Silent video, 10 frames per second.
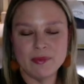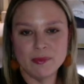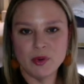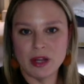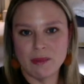
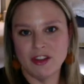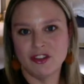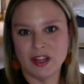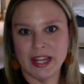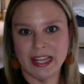pretty
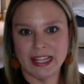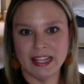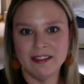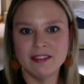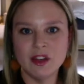much
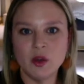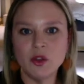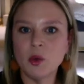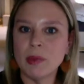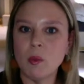lately. So
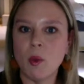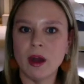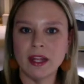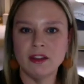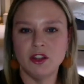you'll be
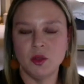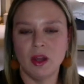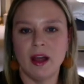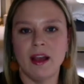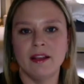wanting to
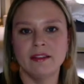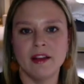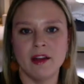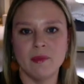utilize